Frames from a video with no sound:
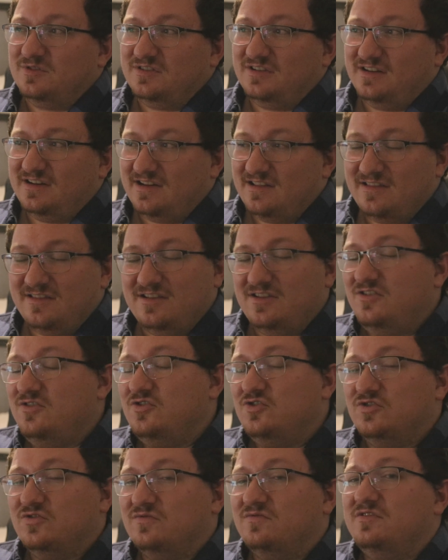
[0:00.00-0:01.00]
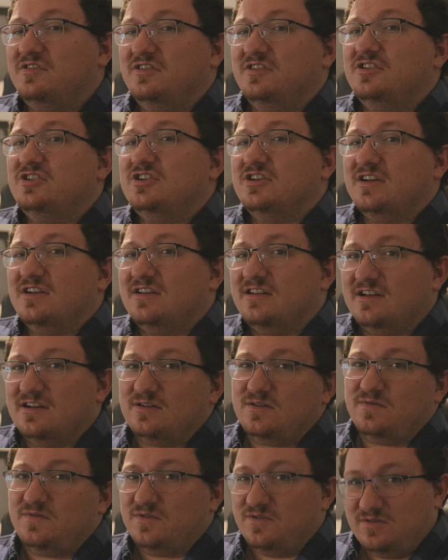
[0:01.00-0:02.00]
and I think you should really check it out
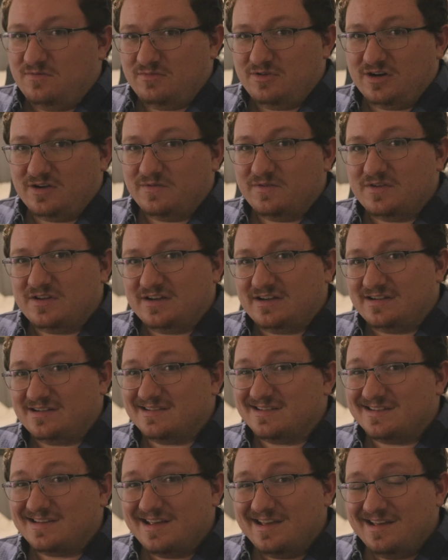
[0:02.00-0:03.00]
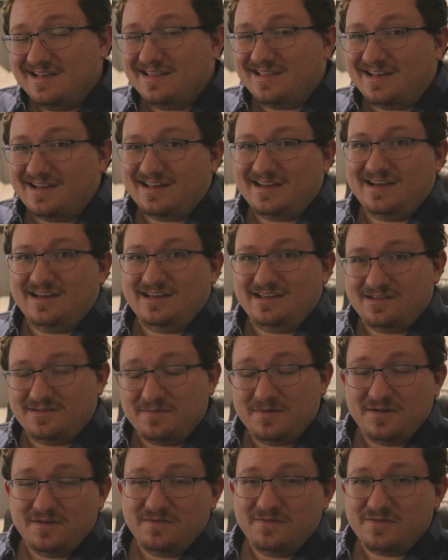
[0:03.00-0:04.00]
if you're in the market for tires like I
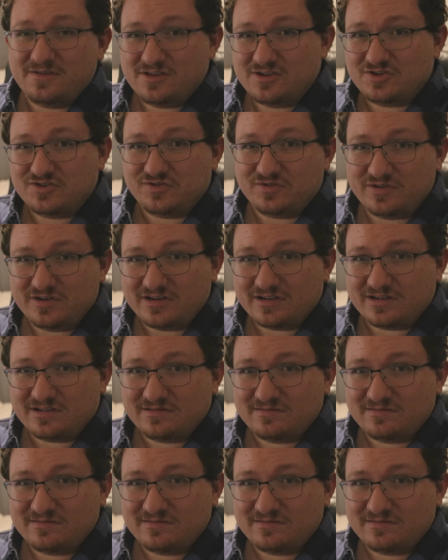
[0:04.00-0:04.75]
am for this truck.